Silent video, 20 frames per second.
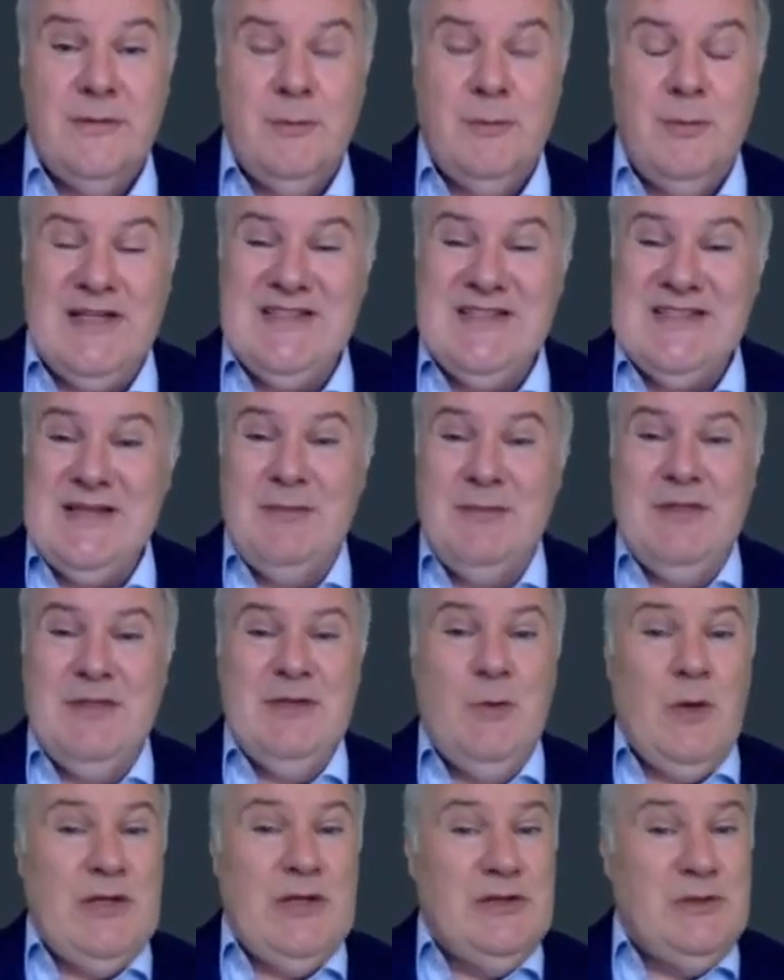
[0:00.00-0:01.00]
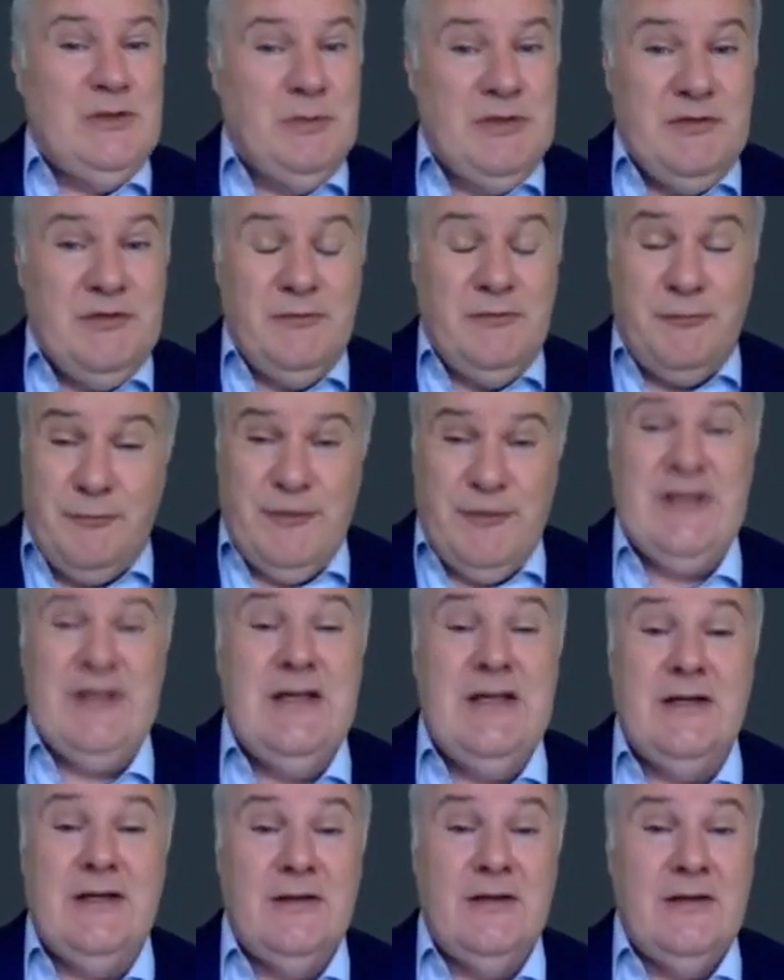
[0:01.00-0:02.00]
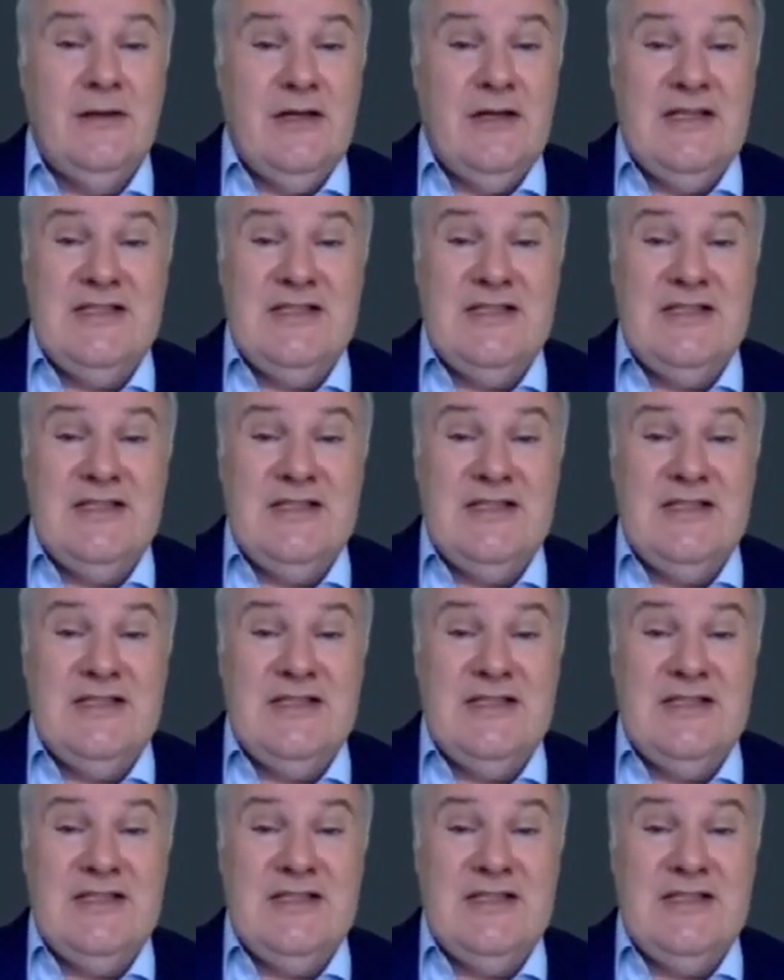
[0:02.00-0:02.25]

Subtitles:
But somebody want to be free.